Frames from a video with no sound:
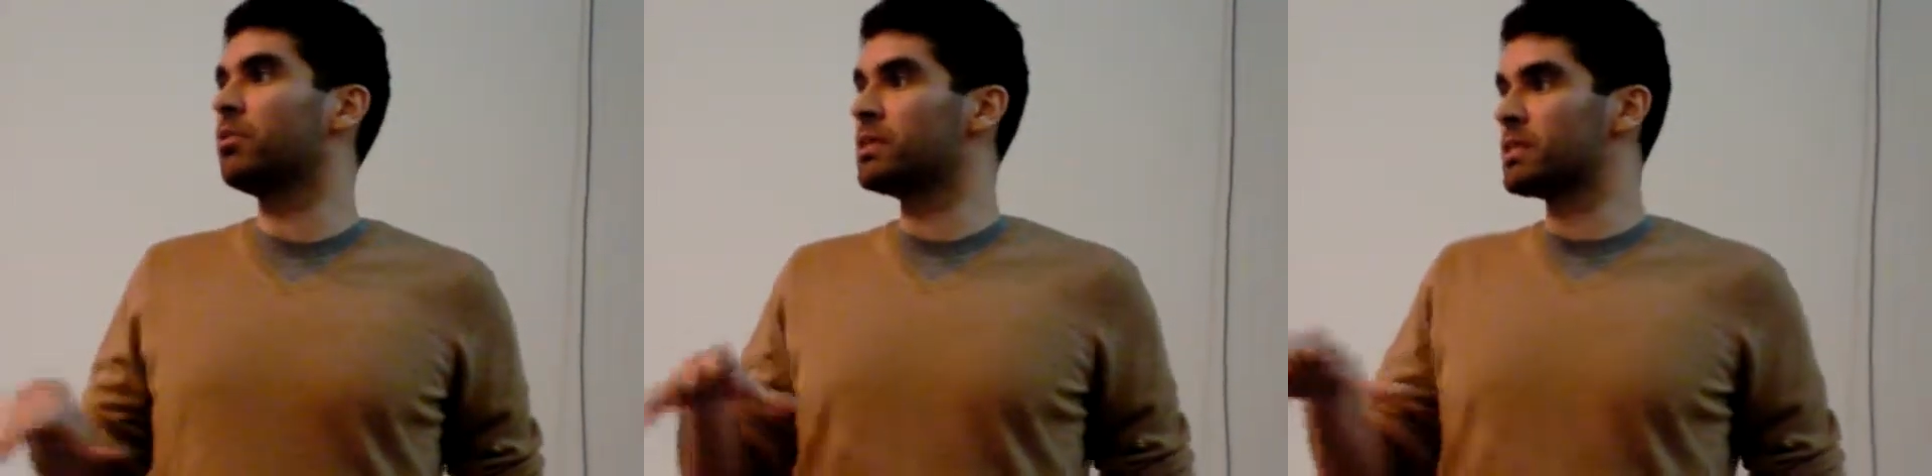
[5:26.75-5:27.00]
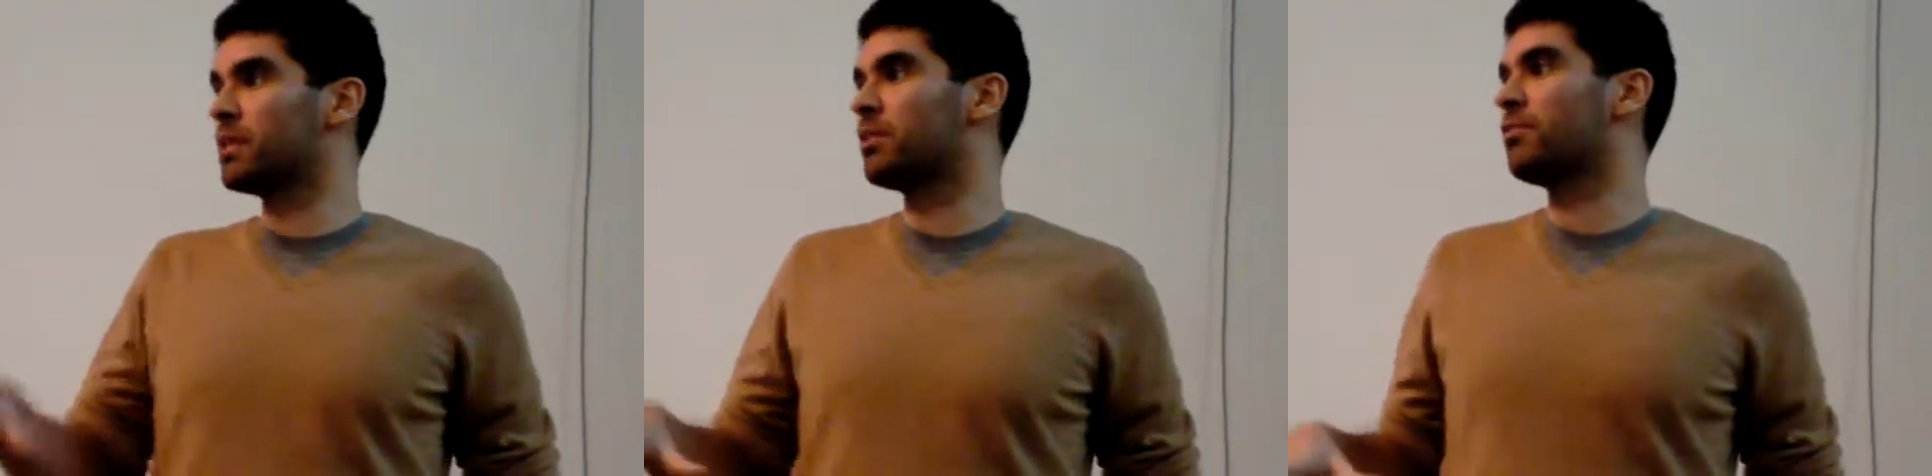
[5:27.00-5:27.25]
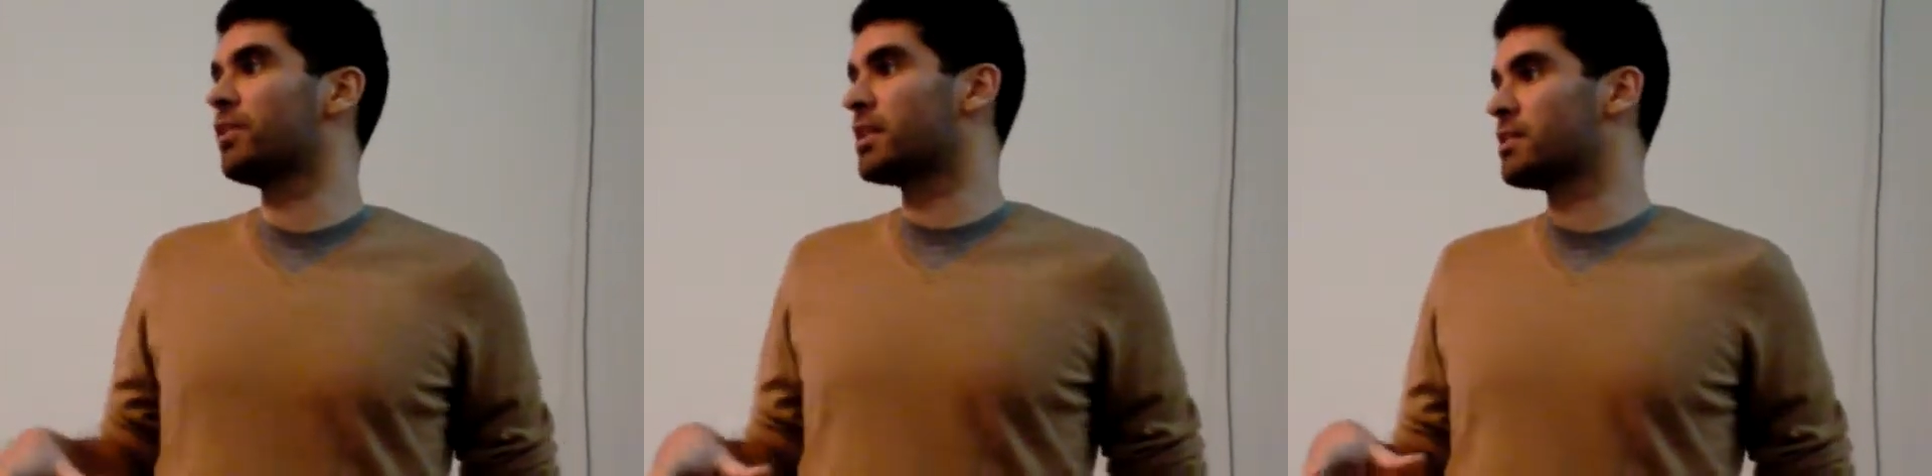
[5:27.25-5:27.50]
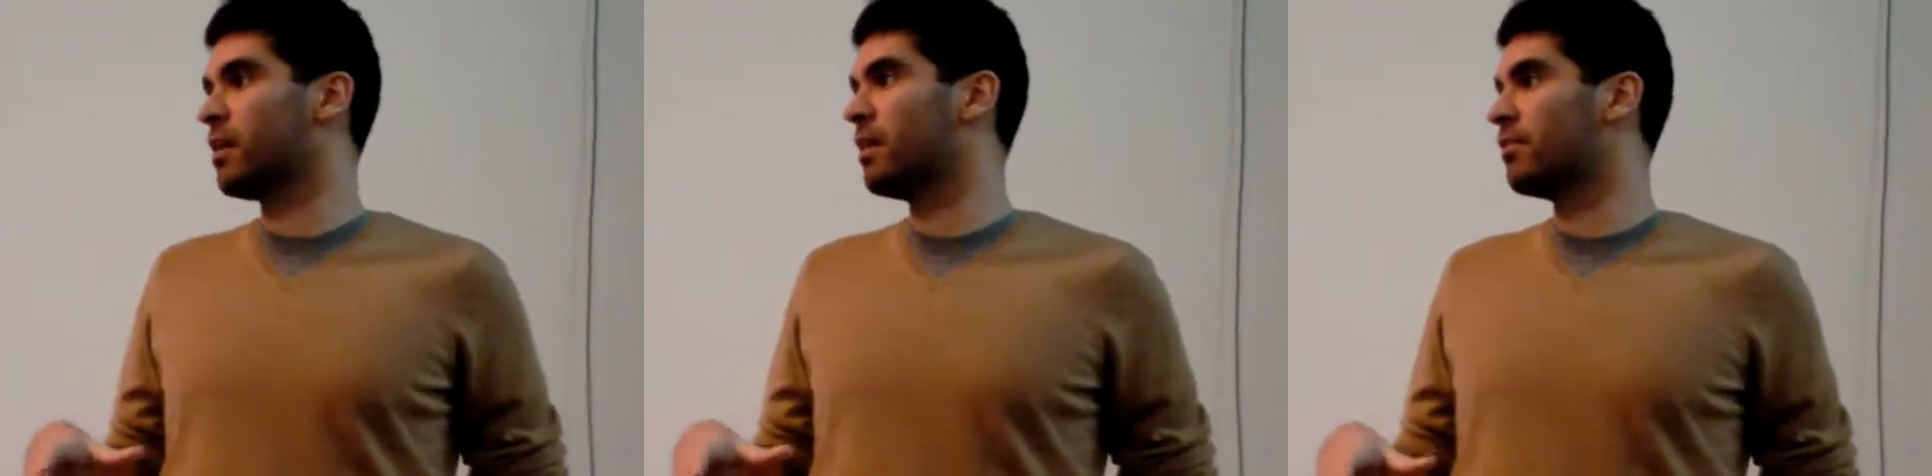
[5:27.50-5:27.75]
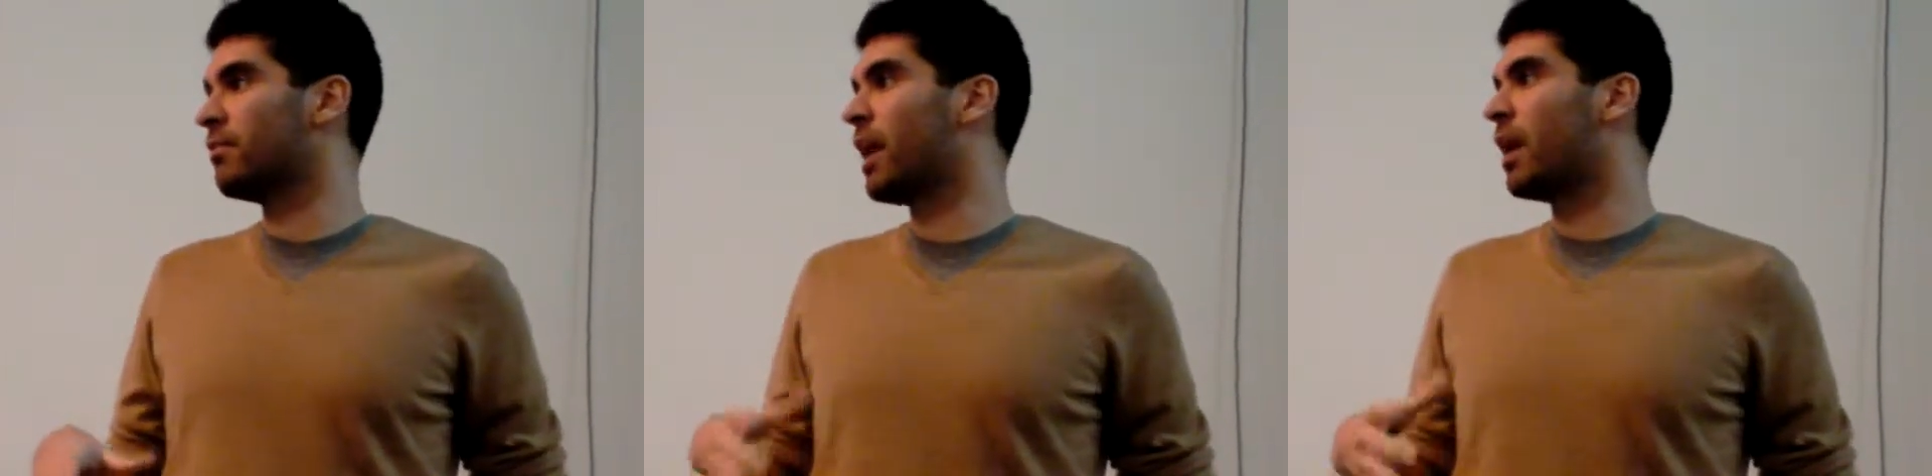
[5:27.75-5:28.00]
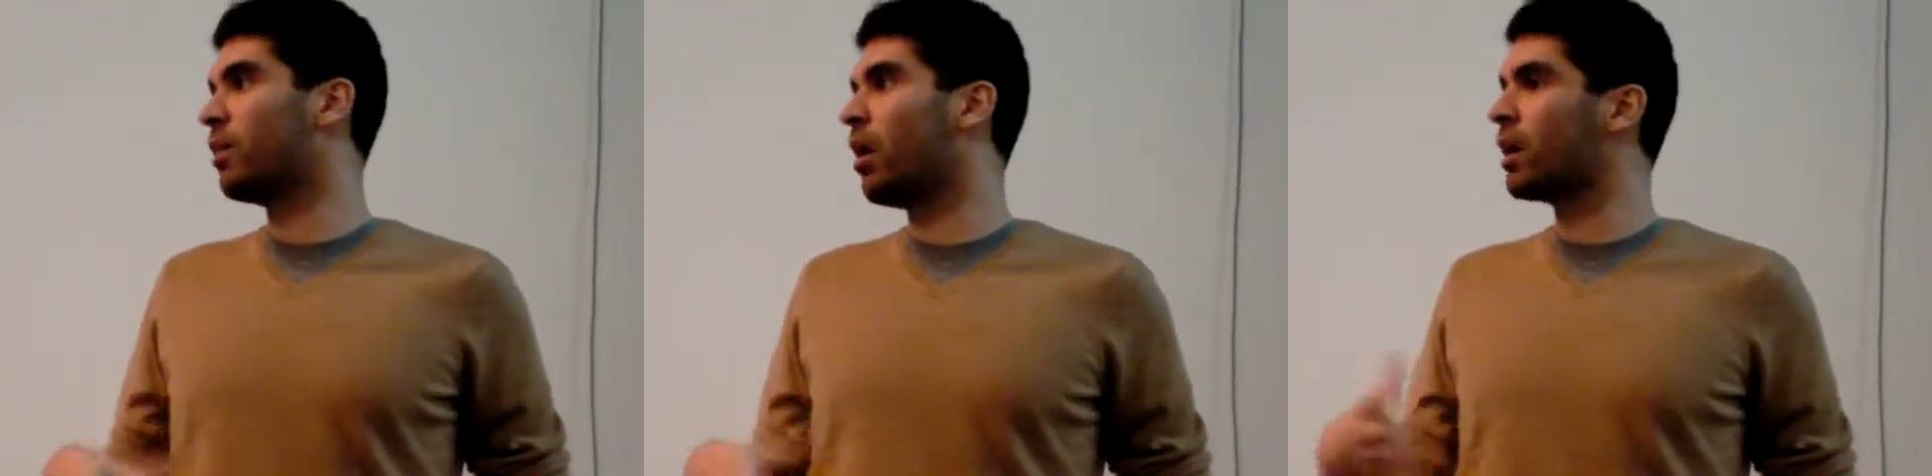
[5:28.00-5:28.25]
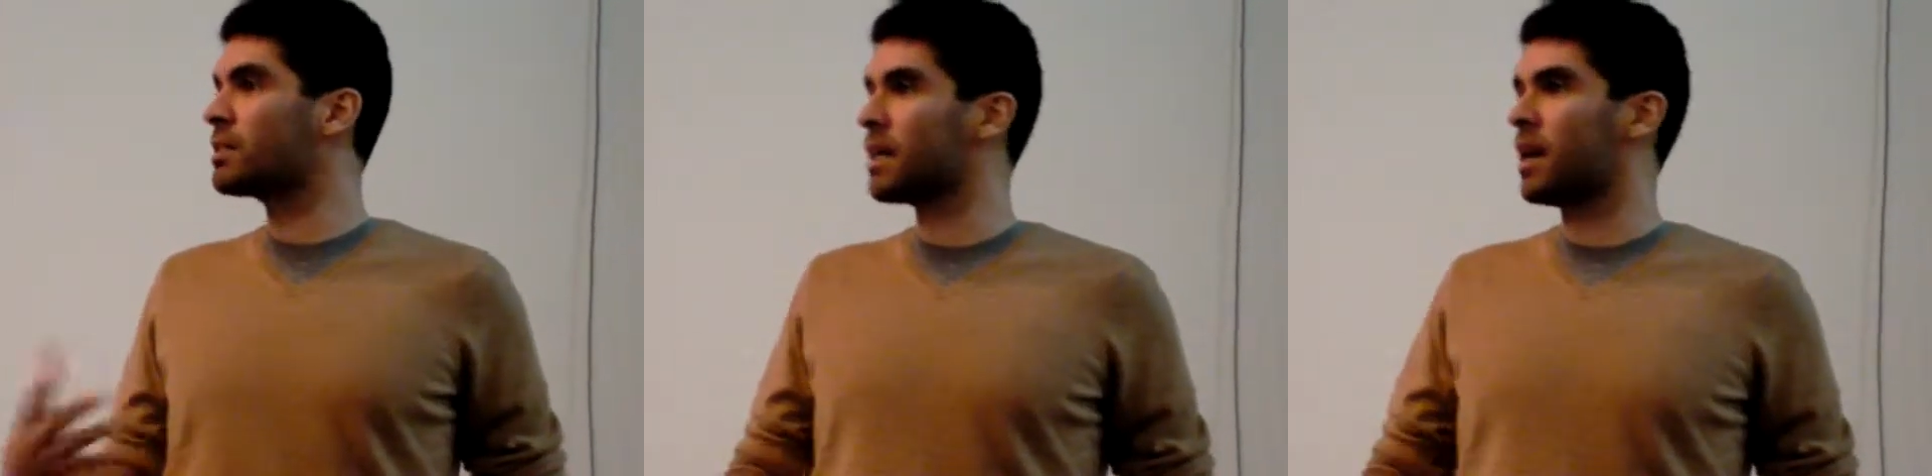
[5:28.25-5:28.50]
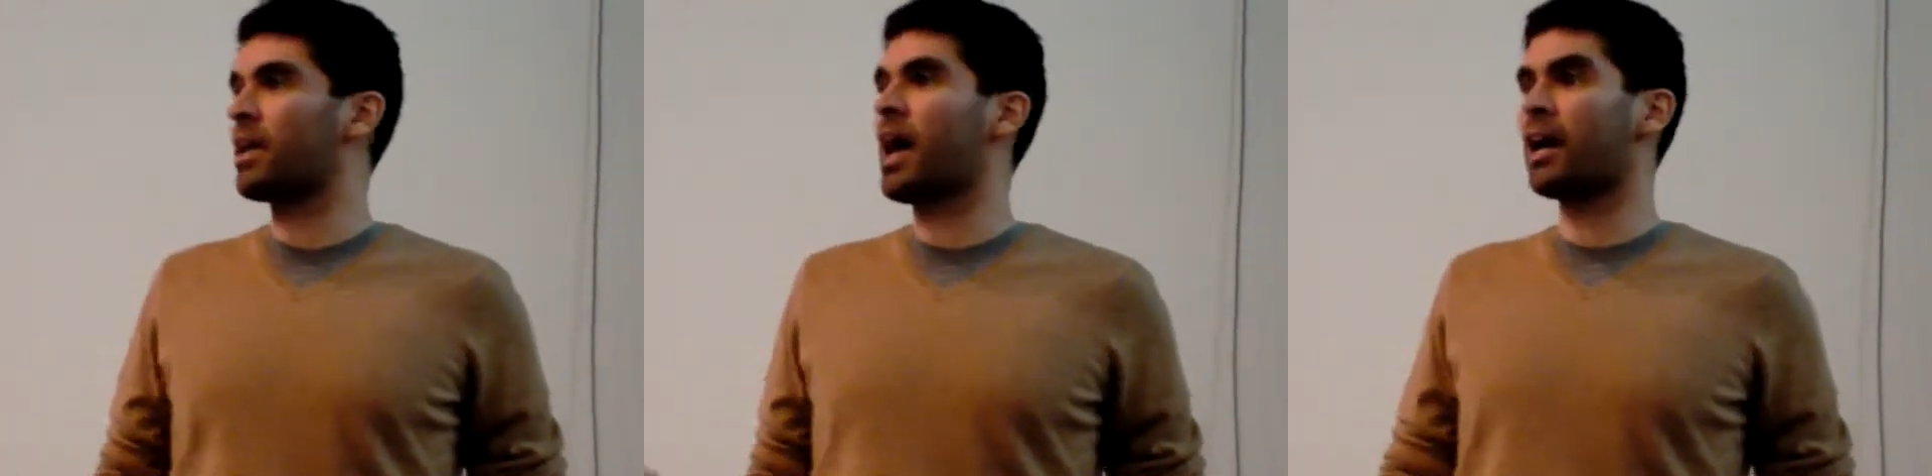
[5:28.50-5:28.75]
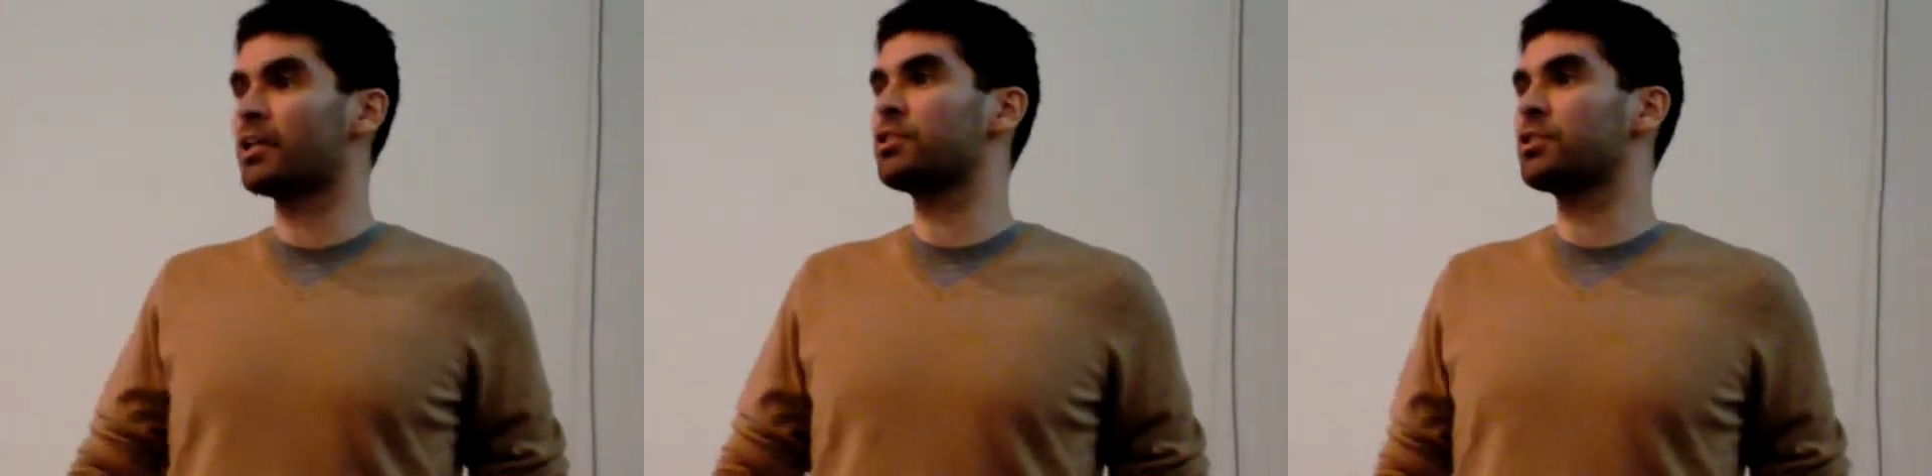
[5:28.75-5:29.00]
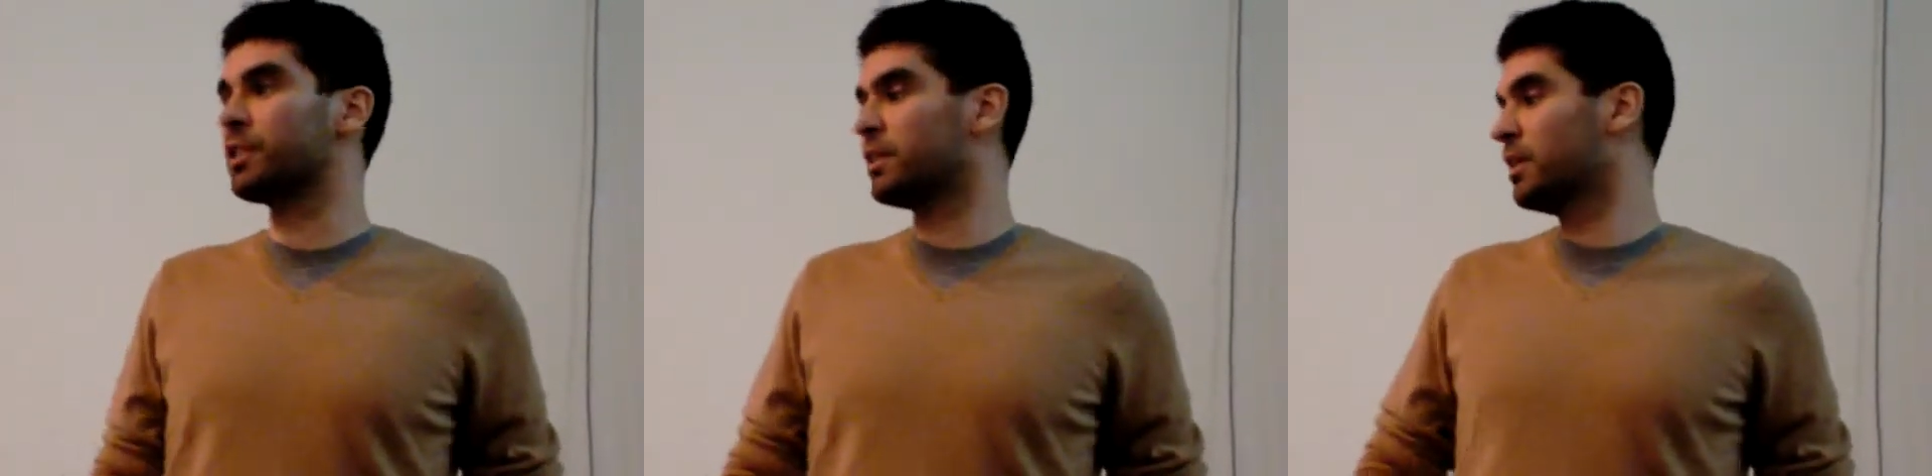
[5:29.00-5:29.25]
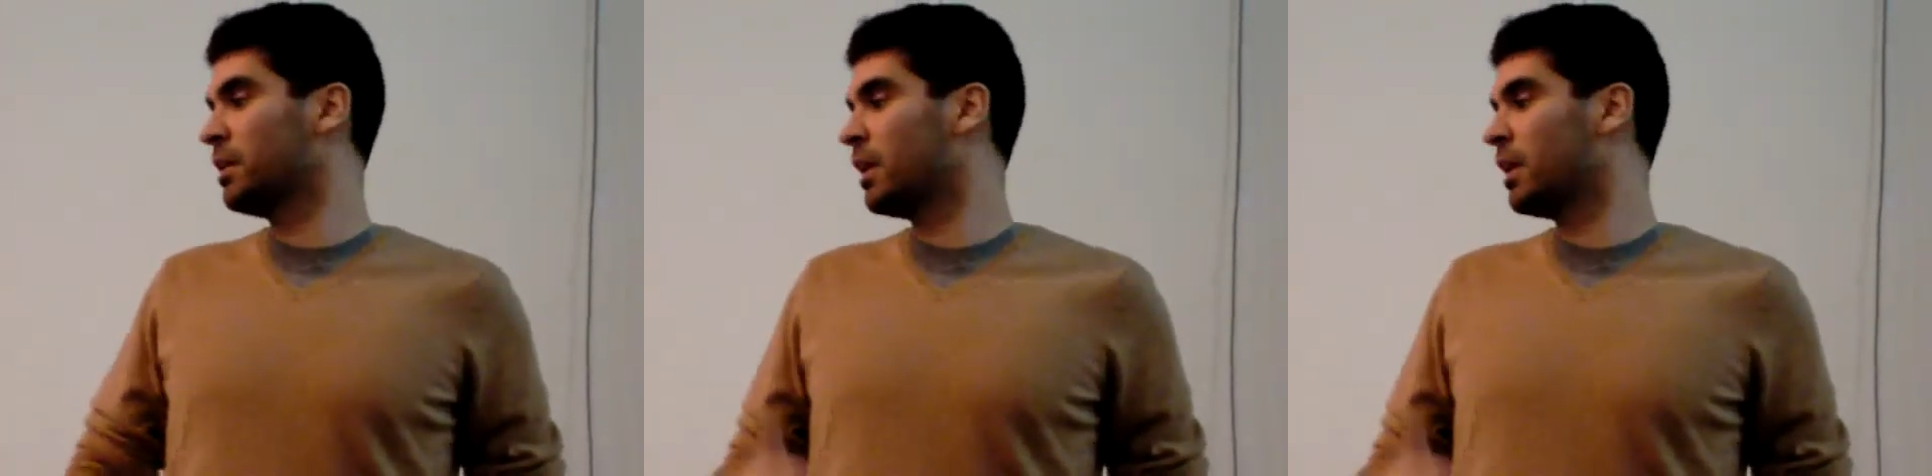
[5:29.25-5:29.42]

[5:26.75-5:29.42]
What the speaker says: this interface on biologs, it actually,